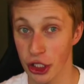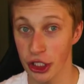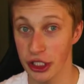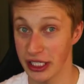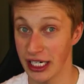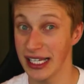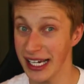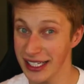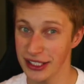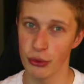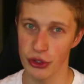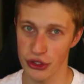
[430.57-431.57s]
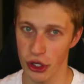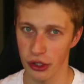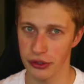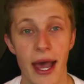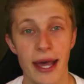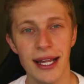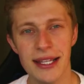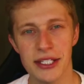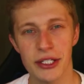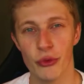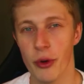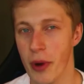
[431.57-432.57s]
good and I liked the result. And
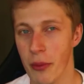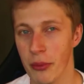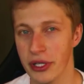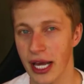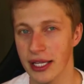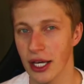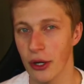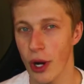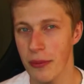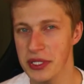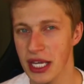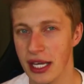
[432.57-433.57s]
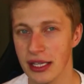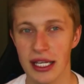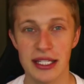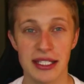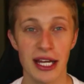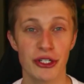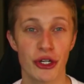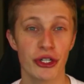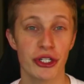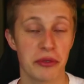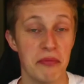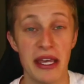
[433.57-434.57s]
let's remember that a website is not
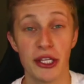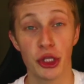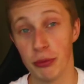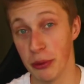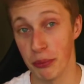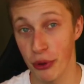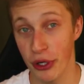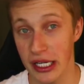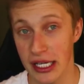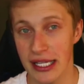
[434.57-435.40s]
just made to be pretty.